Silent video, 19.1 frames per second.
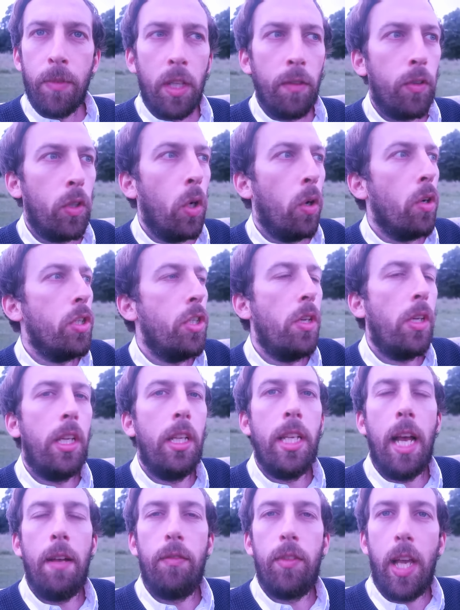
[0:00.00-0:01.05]
Of course you
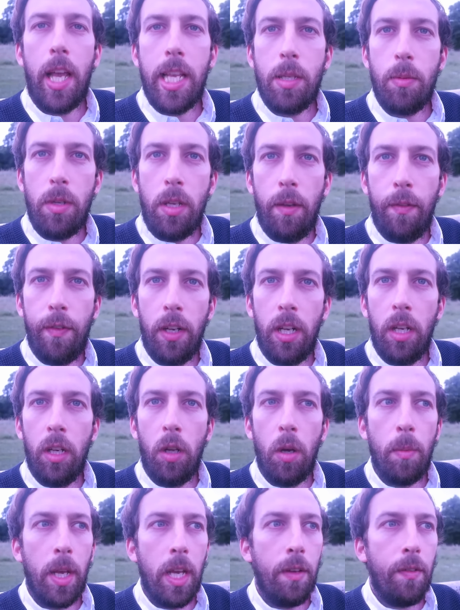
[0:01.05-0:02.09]
can have days where you feel a
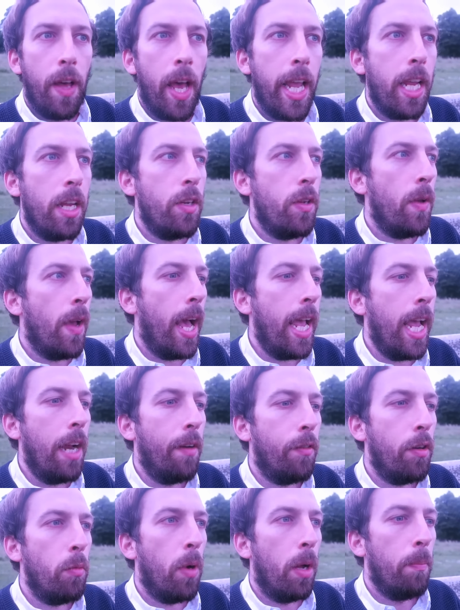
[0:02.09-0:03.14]
little bit of hate and you hate
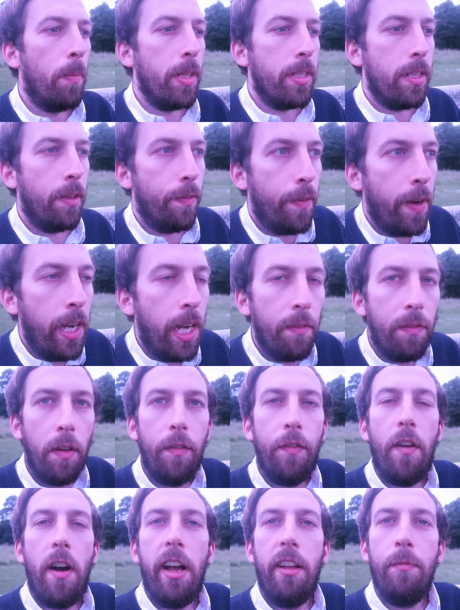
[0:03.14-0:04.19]
everyone, but to feel it for
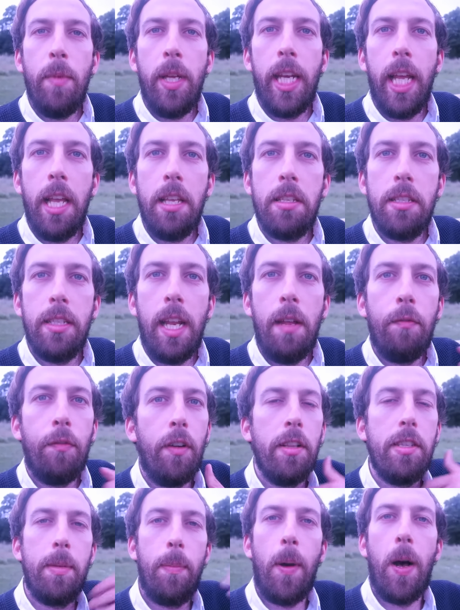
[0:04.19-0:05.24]
five minutes and then for
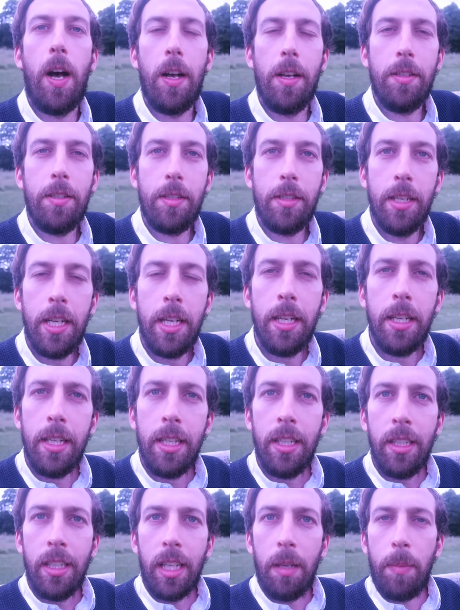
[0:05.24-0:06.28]
it to pass,
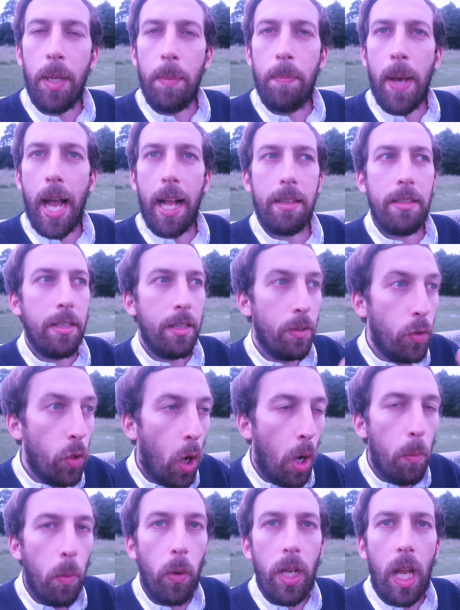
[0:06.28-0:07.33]
and be back to
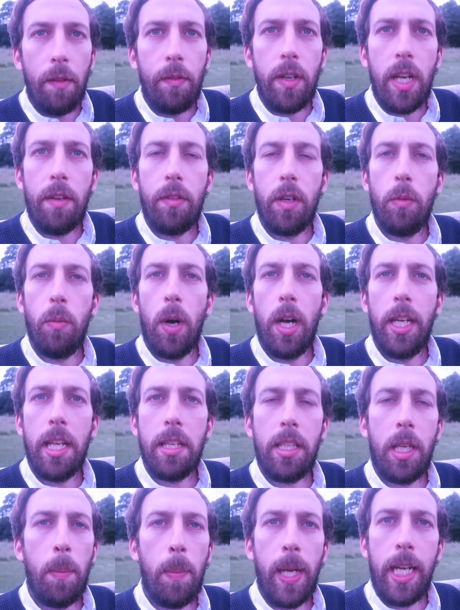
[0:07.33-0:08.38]
normal loving everyone.
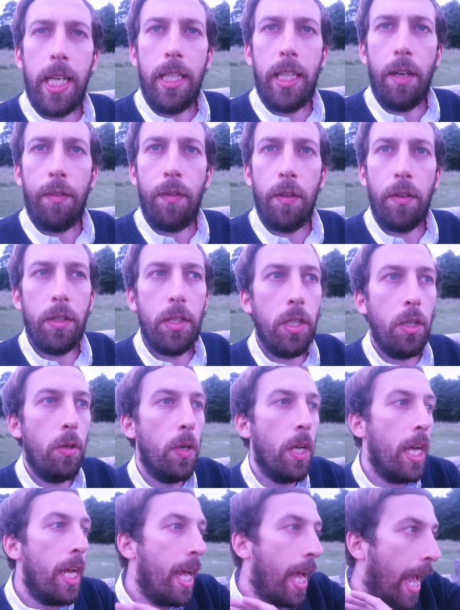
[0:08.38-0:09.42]
That's completely different to
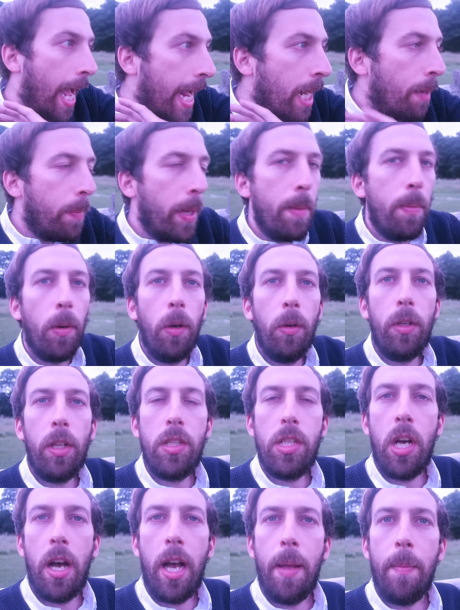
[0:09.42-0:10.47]
hating people all the
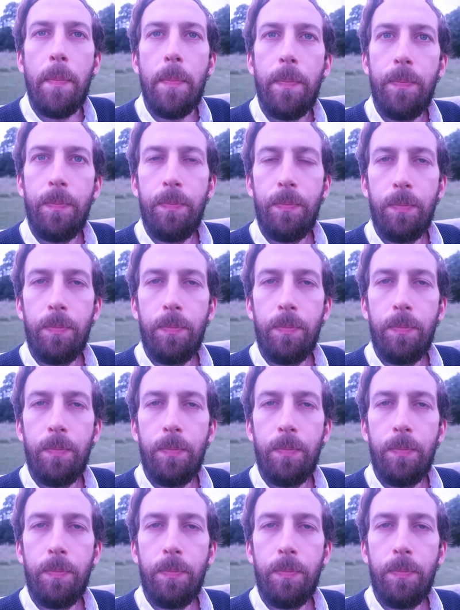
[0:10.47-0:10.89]
time.